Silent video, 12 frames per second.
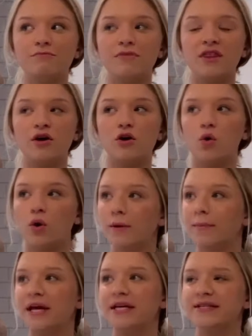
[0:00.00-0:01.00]
Their corn
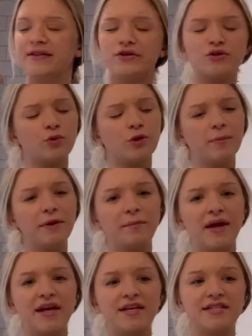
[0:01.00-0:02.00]
maze and their soybean
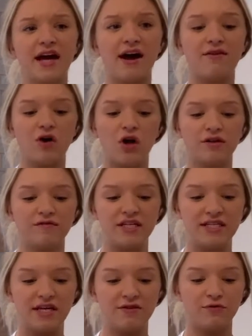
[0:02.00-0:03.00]
maze have all of
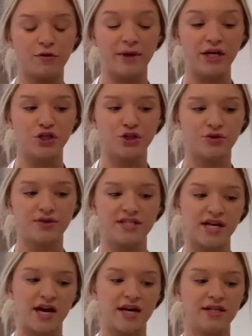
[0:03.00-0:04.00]
these informational
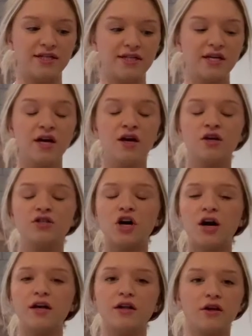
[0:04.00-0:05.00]
signs
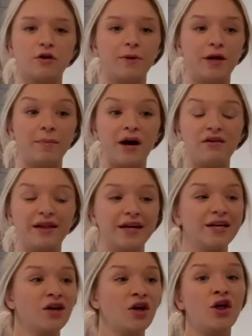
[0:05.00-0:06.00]
talking a little bit about
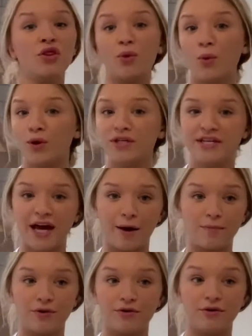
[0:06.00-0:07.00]
like the horse
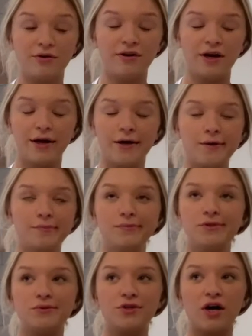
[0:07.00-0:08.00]
capital.
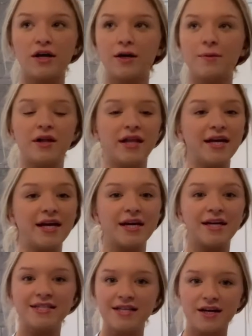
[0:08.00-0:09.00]
So talking about like
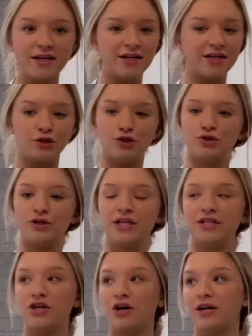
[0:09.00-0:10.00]
Kentucky
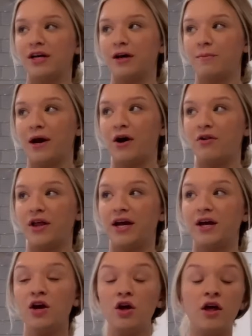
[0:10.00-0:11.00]
history, talking about
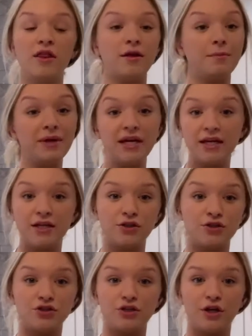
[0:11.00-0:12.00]
like the meat
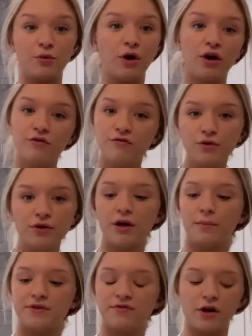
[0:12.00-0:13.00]
industry, where our food
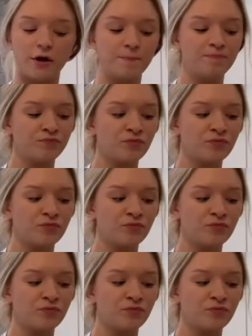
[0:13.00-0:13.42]
comes from.